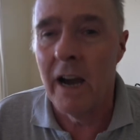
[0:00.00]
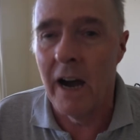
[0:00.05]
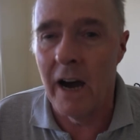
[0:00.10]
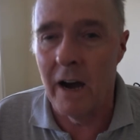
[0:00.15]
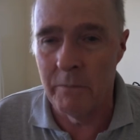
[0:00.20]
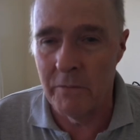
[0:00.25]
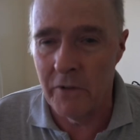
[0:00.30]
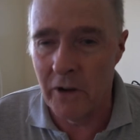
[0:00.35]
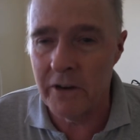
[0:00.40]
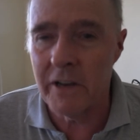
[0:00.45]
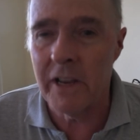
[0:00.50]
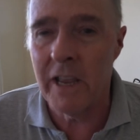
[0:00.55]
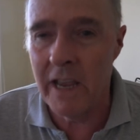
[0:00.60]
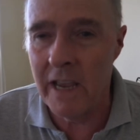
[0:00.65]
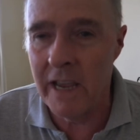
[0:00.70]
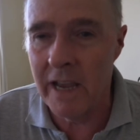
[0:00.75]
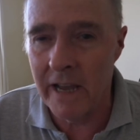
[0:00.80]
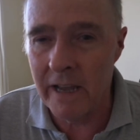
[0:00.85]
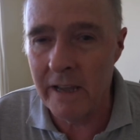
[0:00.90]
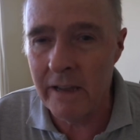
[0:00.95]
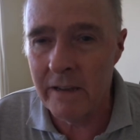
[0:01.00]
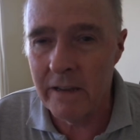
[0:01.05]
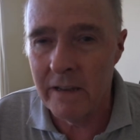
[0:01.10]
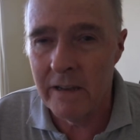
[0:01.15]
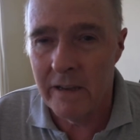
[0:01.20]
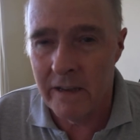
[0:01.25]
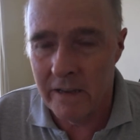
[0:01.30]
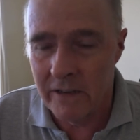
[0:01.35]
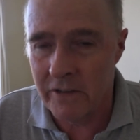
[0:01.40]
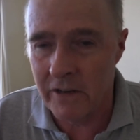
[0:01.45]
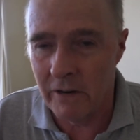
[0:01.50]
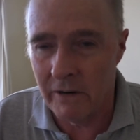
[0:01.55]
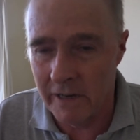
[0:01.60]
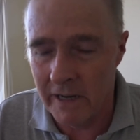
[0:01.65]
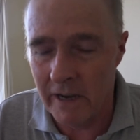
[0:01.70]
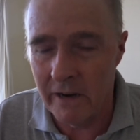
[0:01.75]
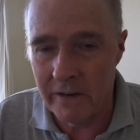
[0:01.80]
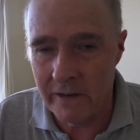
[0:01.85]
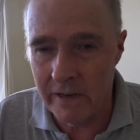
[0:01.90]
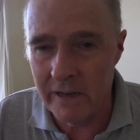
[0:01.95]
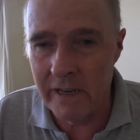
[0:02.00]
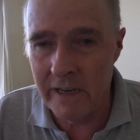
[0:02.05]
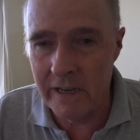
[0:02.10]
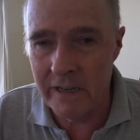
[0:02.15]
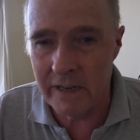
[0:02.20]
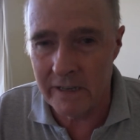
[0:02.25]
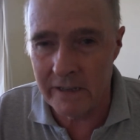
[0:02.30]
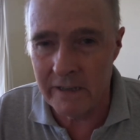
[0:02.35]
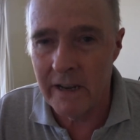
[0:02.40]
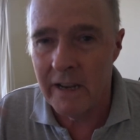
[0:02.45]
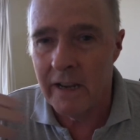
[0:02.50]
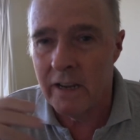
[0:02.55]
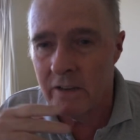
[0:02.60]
I'm not here, so I don't need it.